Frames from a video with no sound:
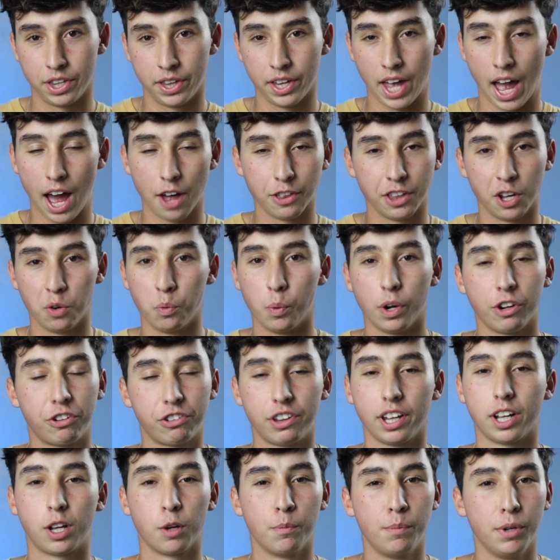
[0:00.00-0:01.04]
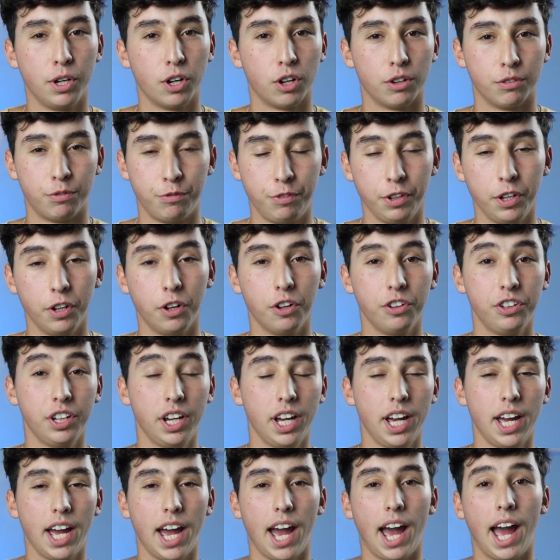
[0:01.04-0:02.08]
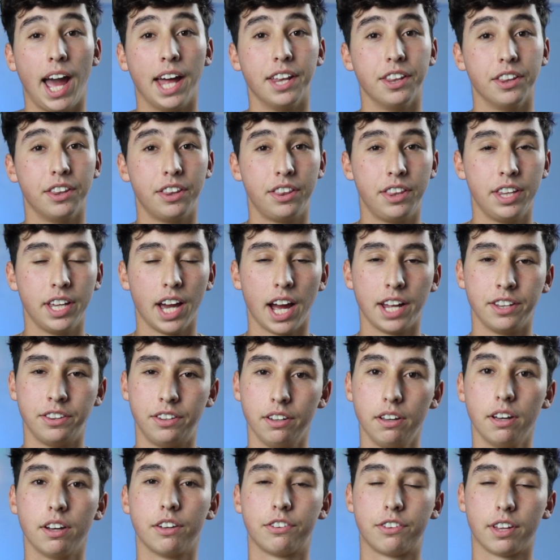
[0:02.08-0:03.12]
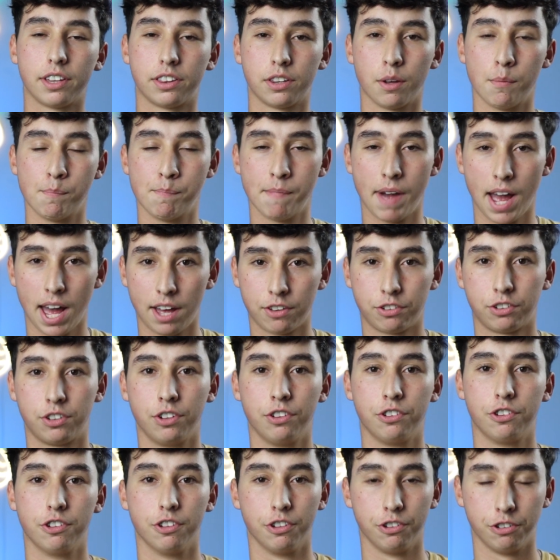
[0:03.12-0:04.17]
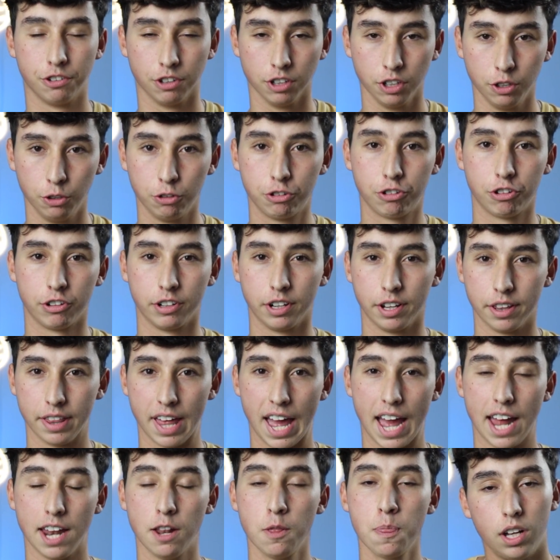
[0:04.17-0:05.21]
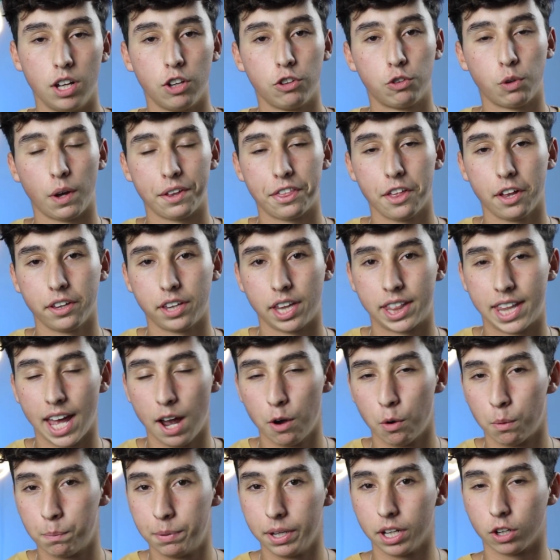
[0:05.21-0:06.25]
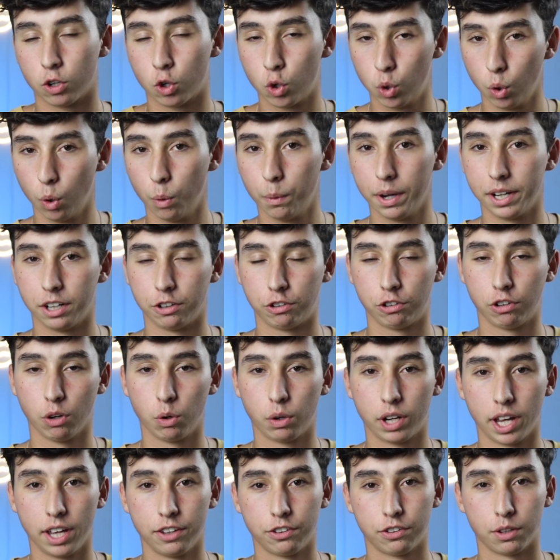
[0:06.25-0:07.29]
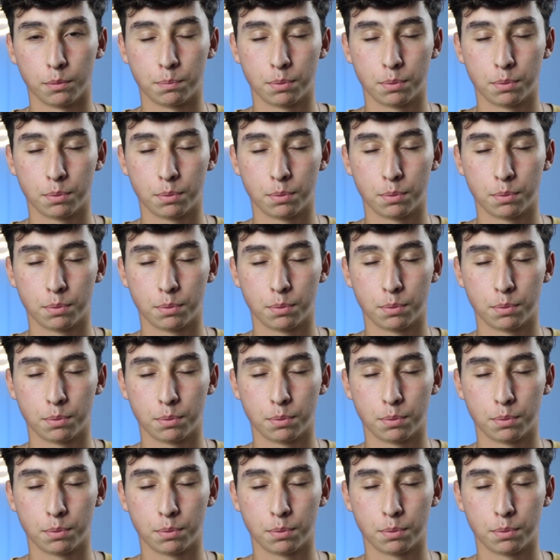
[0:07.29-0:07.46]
how they wish they could be on a field. And the idea is that the mask is the solution to that. So I thought that that would be a cool way to showcase the